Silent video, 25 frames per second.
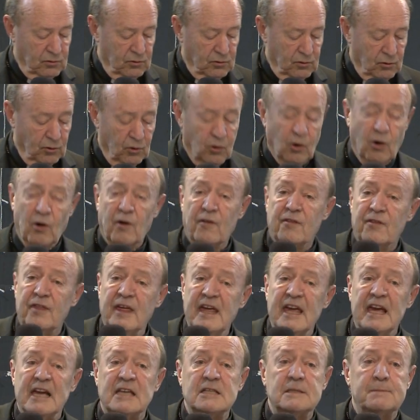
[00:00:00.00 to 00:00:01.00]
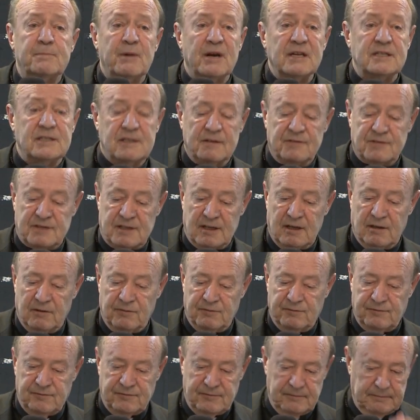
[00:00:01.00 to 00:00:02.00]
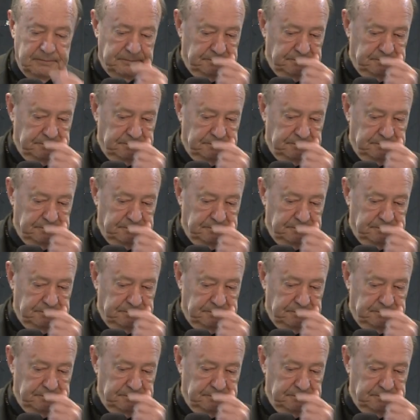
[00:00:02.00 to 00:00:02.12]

or the expressive self.